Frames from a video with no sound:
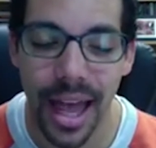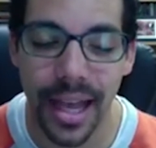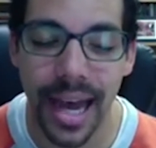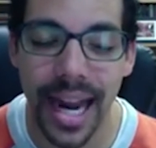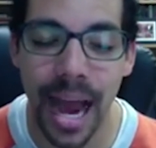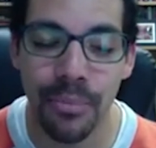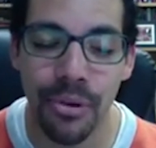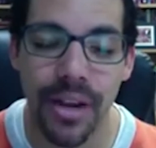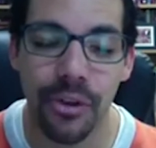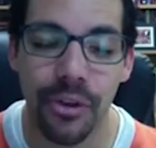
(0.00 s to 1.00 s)
And God, I
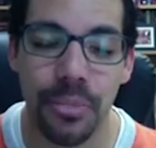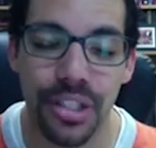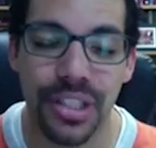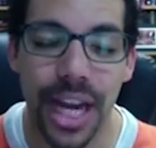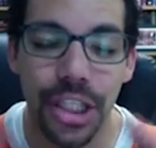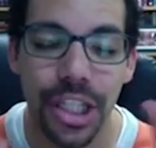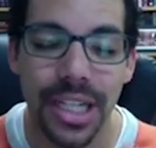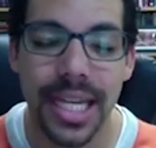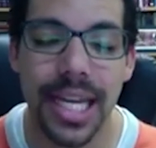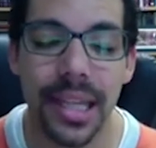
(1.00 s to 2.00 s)
pray for protection
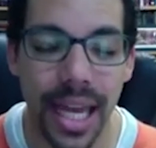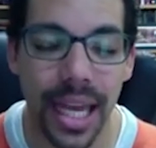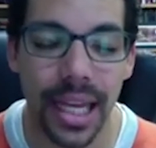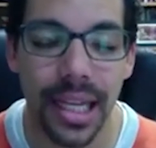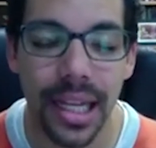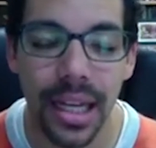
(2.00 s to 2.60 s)
and healing